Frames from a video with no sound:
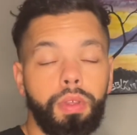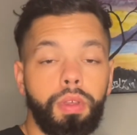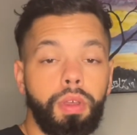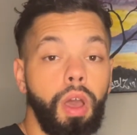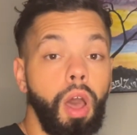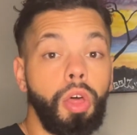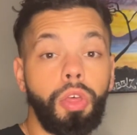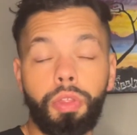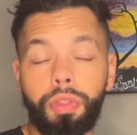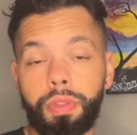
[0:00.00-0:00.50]

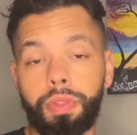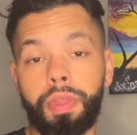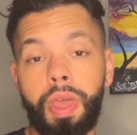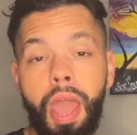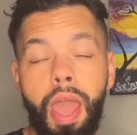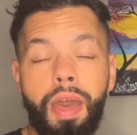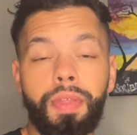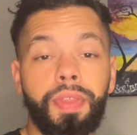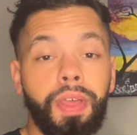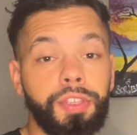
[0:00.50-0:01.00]
Other than
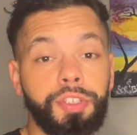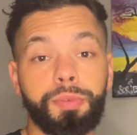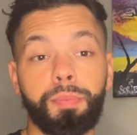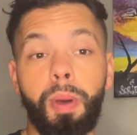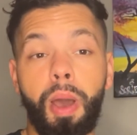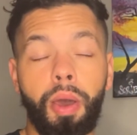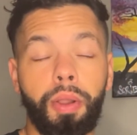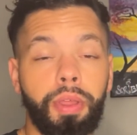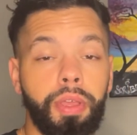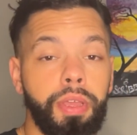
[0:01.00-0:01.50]
that, that's
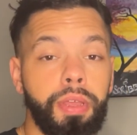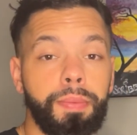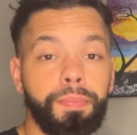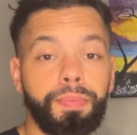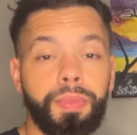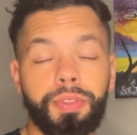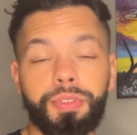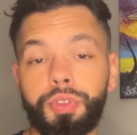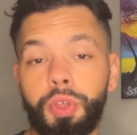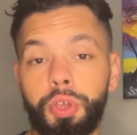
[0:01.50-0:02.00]
about it.
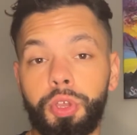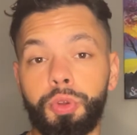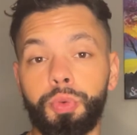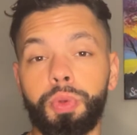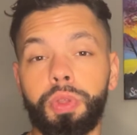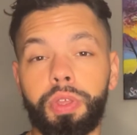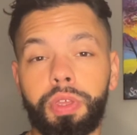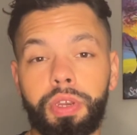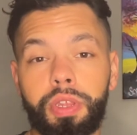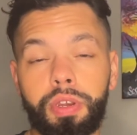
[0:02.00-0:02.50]
That's all you
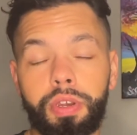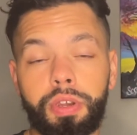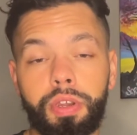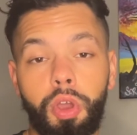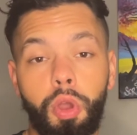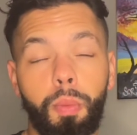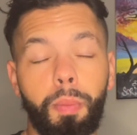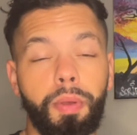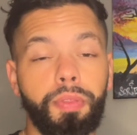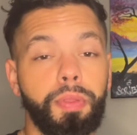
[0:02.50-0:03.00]
really need to know
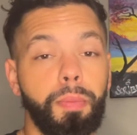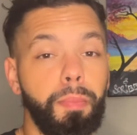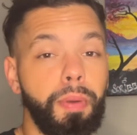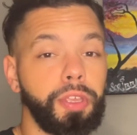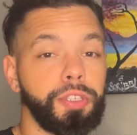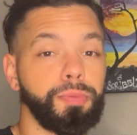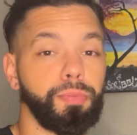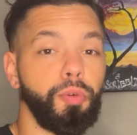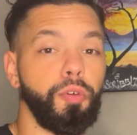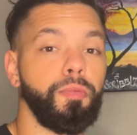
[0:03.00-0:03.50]
about the
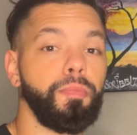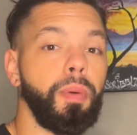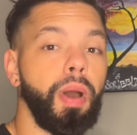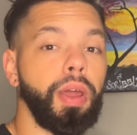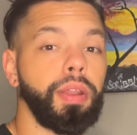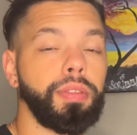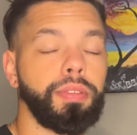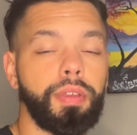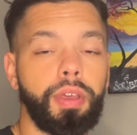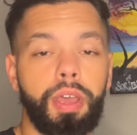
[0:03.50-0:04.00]
mesomorph
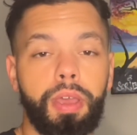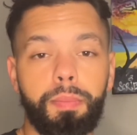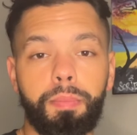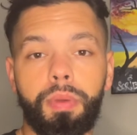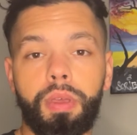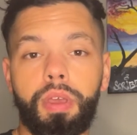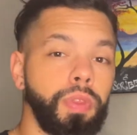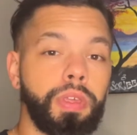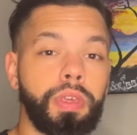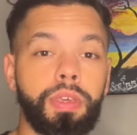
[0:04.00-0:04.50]
body type.
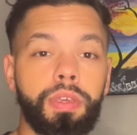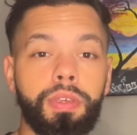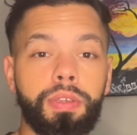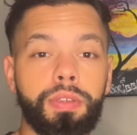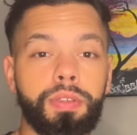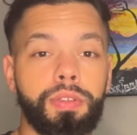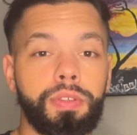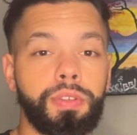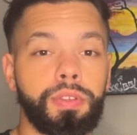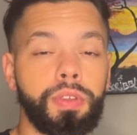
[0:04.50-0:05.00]

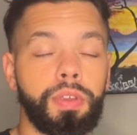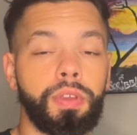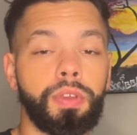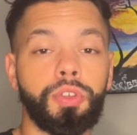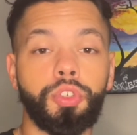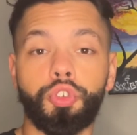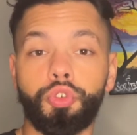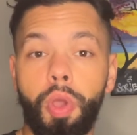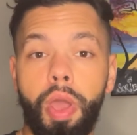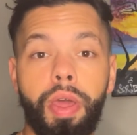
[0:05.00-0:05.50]
These
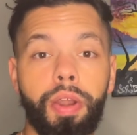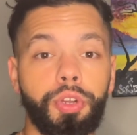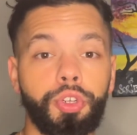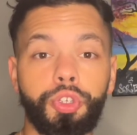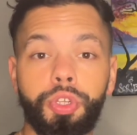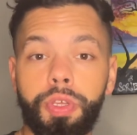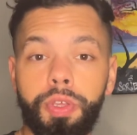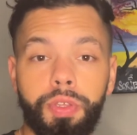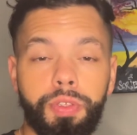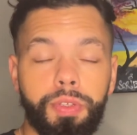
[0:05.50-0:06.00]

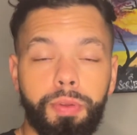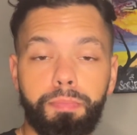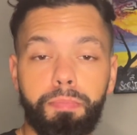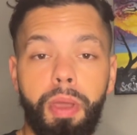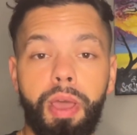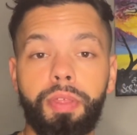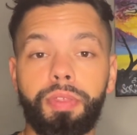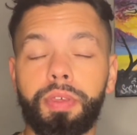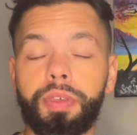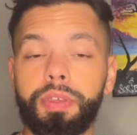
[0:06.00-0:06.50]
strategies and
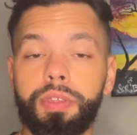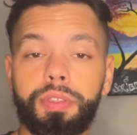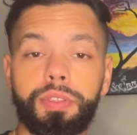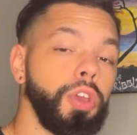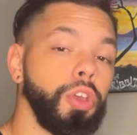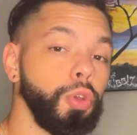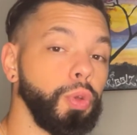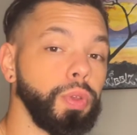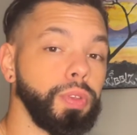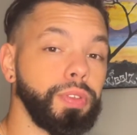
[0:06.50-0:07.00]
methods,
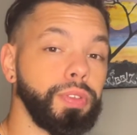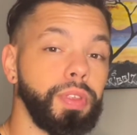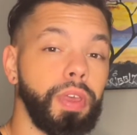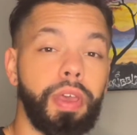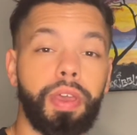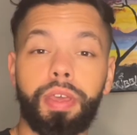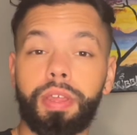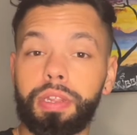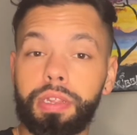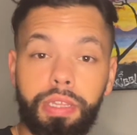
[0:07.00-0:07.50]
you can
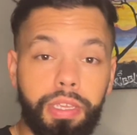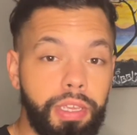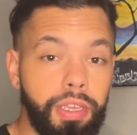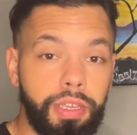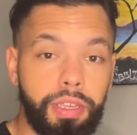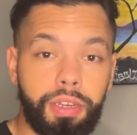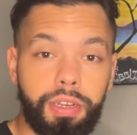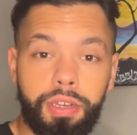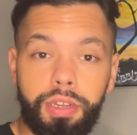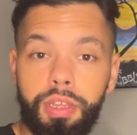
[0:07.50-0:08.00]
stay
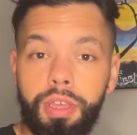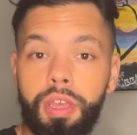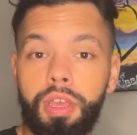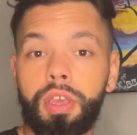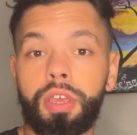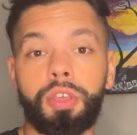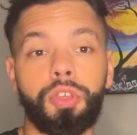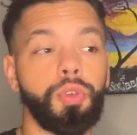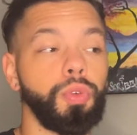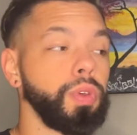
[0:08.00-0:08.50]
lean,
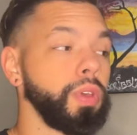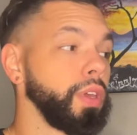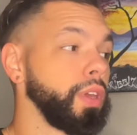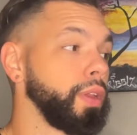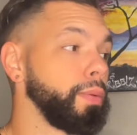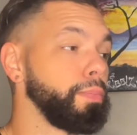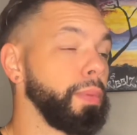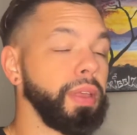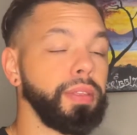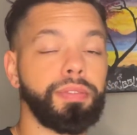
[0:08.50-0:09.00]
you
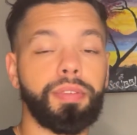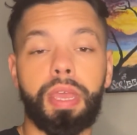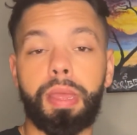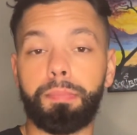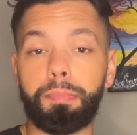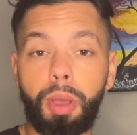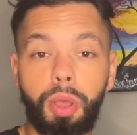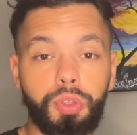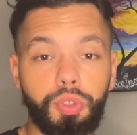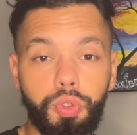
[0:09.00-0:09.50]
can maintain
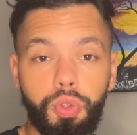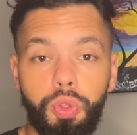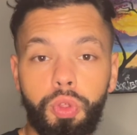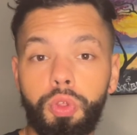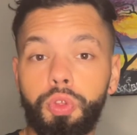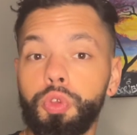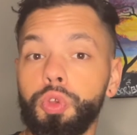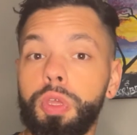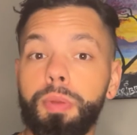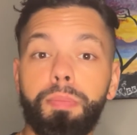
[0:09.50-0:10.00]
muscle,
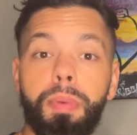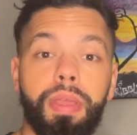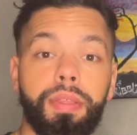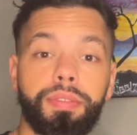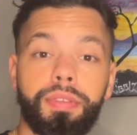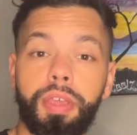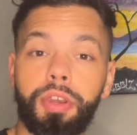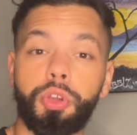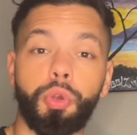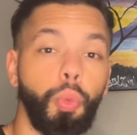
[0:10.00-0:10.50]
you can
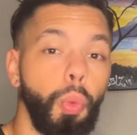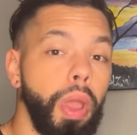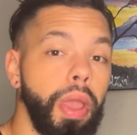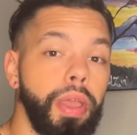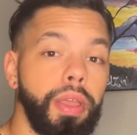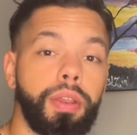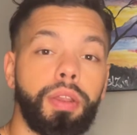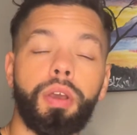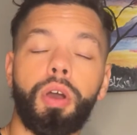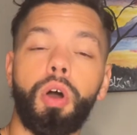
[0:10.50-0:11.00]
maintain your
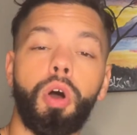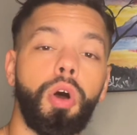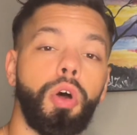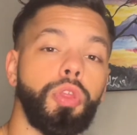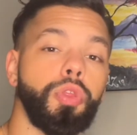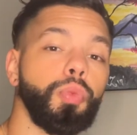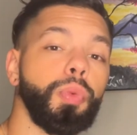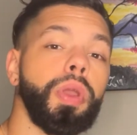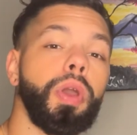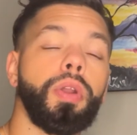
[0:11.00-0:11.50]
weight all
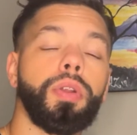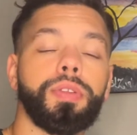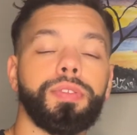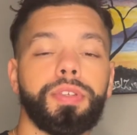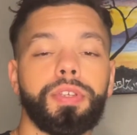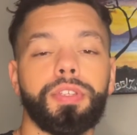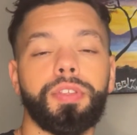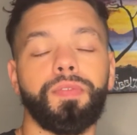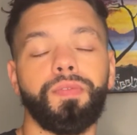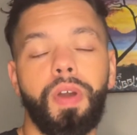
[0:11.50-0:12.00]

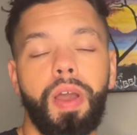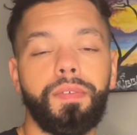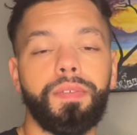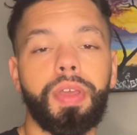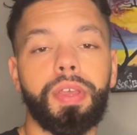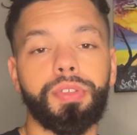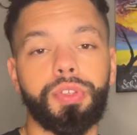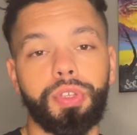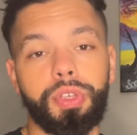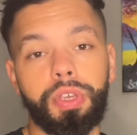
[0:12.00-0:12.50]
365
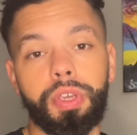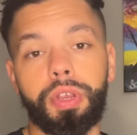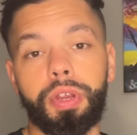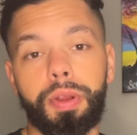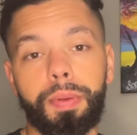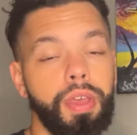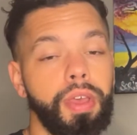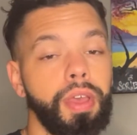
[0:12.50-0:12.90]
days a year.